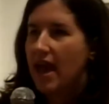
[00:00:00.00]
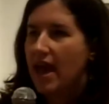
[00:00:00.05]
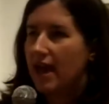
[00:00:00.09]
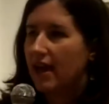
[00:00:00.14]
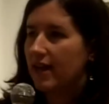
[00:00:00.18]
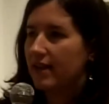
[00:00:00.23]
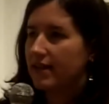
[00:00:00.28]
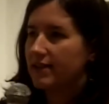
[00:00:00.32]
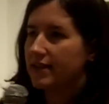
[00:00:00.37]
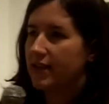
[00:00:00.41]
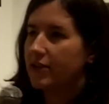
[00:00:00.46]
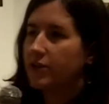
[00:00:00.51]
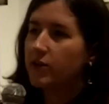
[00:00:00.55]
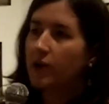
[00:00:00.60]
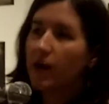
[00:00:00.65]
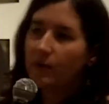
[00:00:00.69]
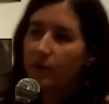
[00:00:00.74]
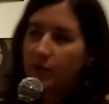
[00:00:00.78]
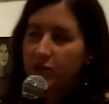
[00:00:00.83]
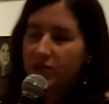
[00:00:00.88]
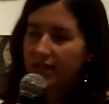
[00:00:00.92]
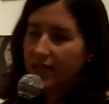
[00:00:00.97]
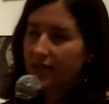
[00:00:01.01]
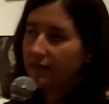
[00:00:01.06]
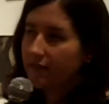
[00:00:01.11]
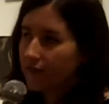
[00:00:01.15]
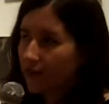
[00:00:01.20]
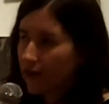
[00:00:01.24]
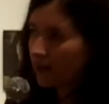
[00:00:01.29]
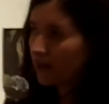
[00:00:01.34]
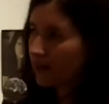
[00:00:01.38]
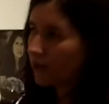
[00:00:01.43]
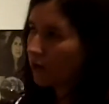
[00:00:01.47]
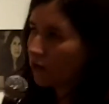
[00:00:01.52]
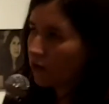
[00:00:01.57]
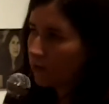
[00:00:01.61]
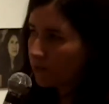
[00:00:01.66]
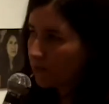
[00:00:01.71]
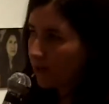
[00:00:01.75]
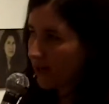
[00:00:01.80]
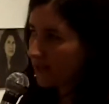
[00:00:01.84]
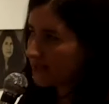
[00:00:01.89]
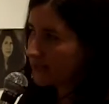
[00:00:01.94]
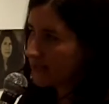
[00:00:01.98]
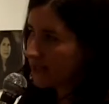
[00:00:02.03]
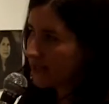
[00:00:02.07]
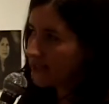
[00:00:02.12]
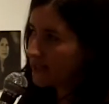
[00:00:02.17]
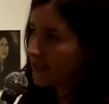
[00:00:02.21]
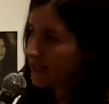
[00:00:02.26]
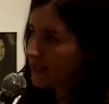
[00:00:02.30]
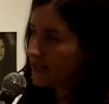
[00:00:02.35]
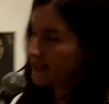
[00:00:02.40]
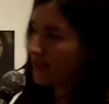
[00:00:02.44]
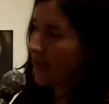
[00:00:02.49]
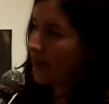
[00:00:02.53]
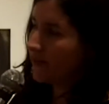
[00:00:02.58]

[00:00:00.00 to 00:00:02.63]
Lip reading: And I'm using very old brass lenses.